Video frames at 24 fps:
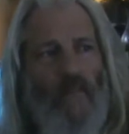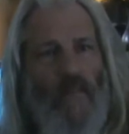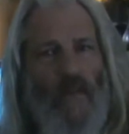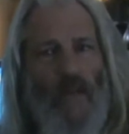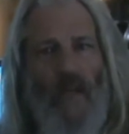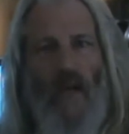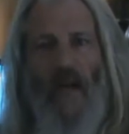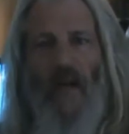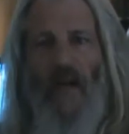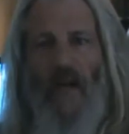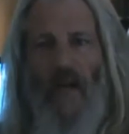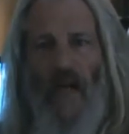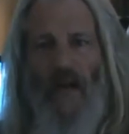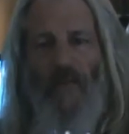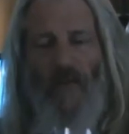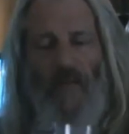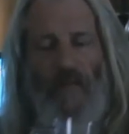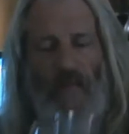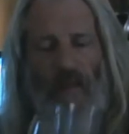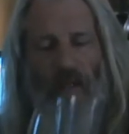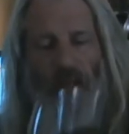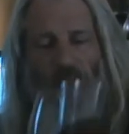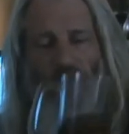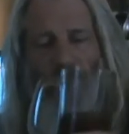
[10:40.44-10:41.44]
And that would
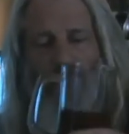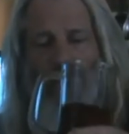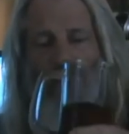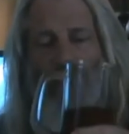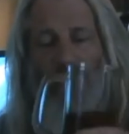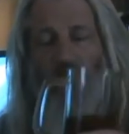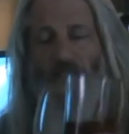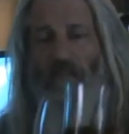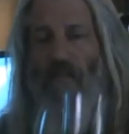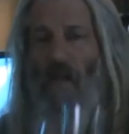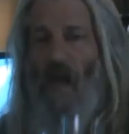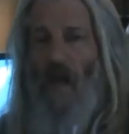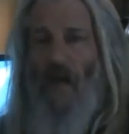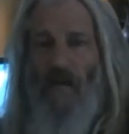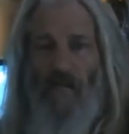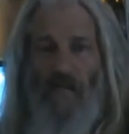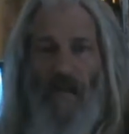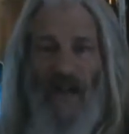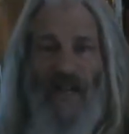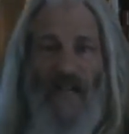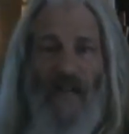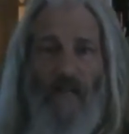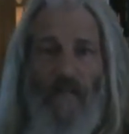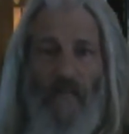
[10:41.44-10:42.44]
be a
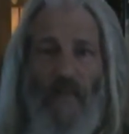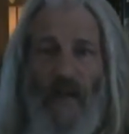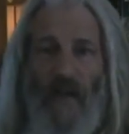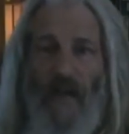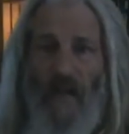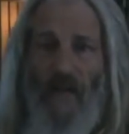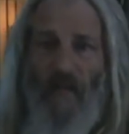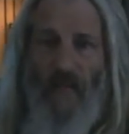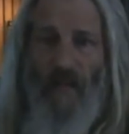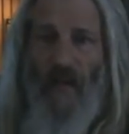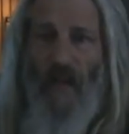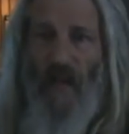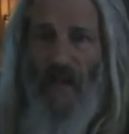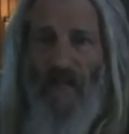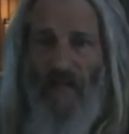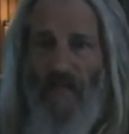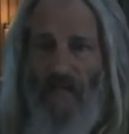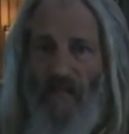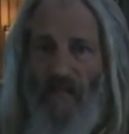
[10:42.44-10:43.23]
cracking beer. And